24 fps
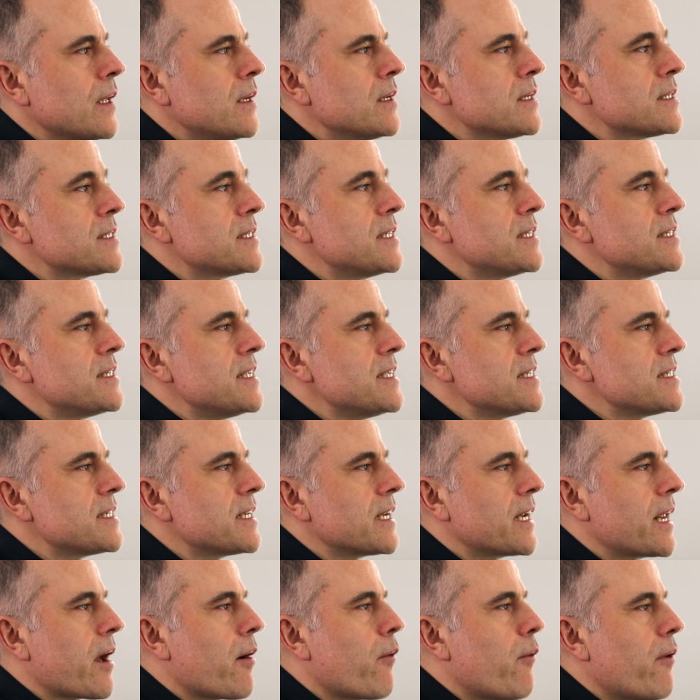
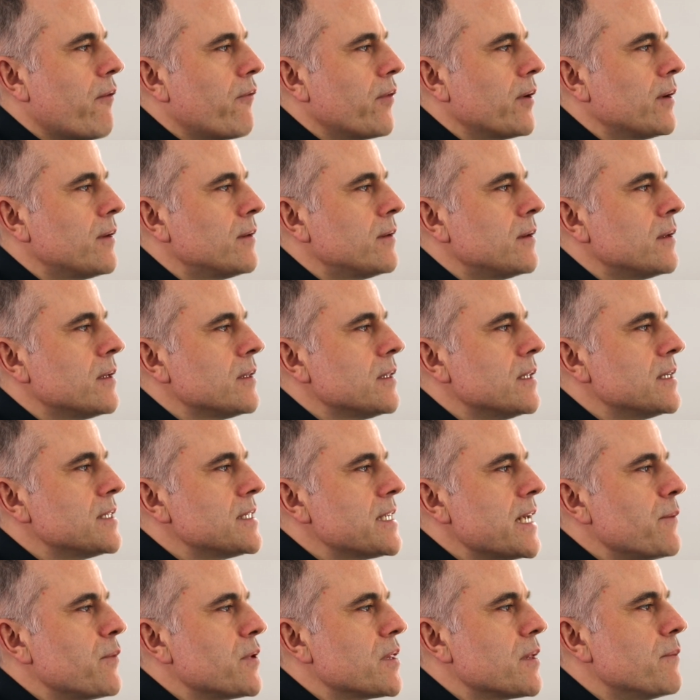Statistically, however, the
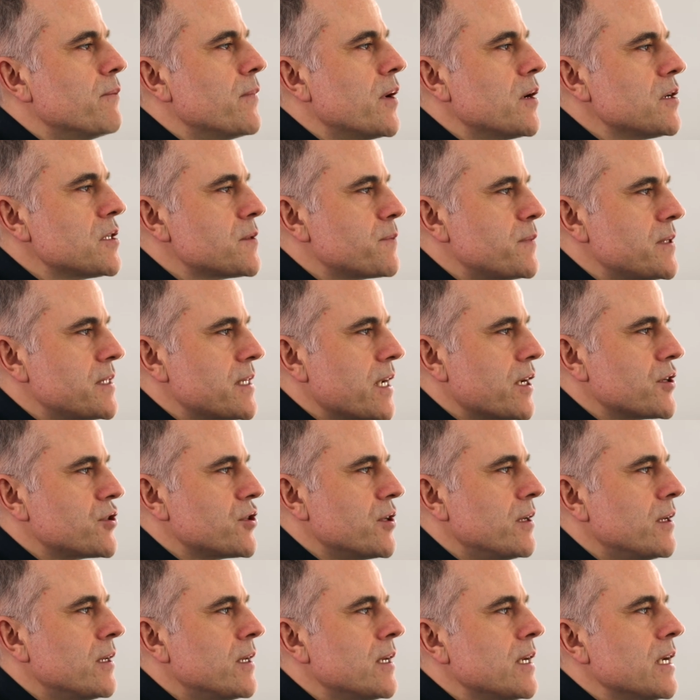team with the most
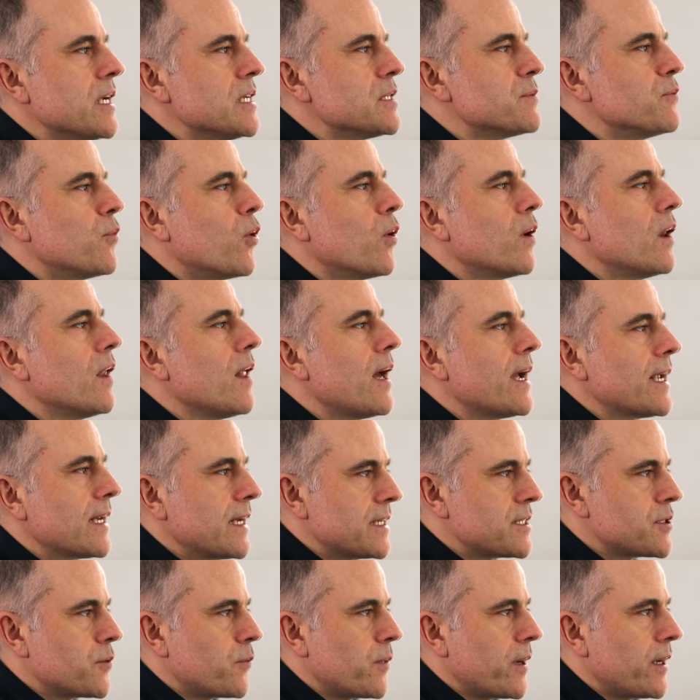possession is more likely
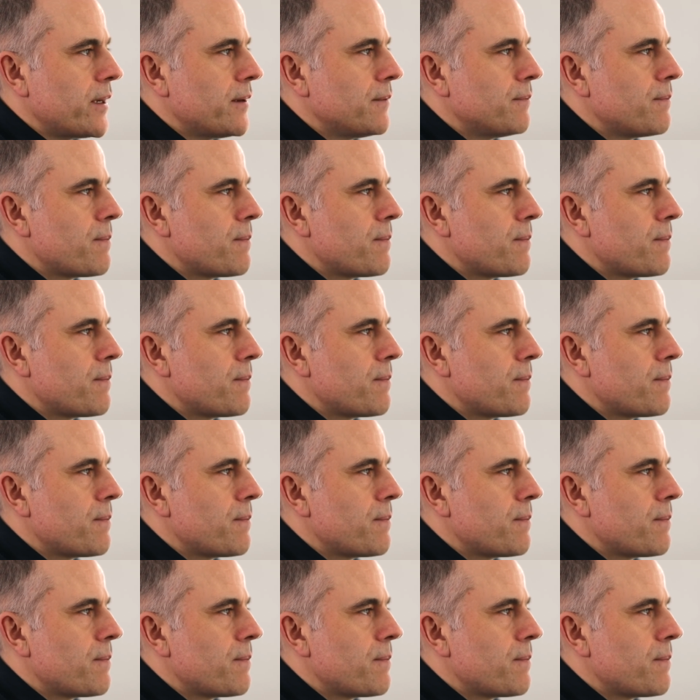to win.